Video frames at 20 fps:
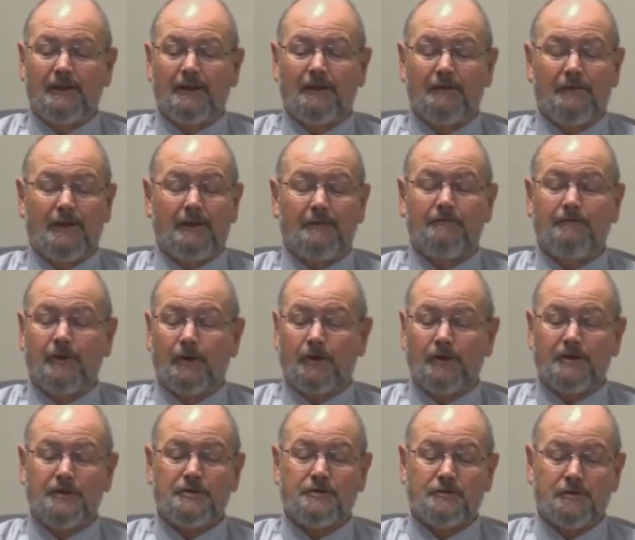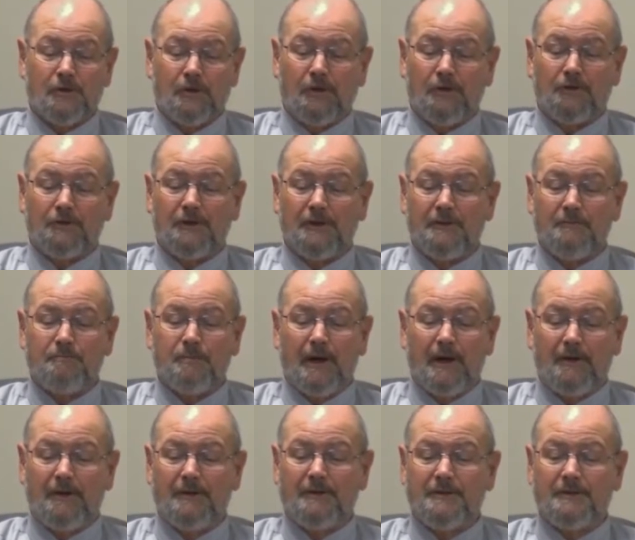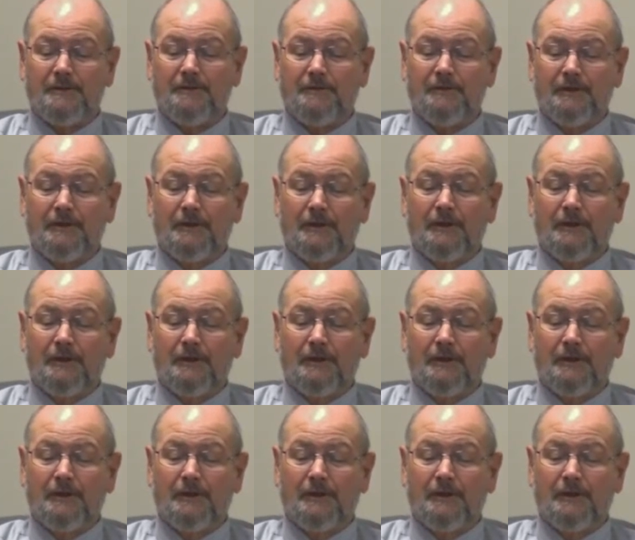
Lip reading: of a very strong imperative.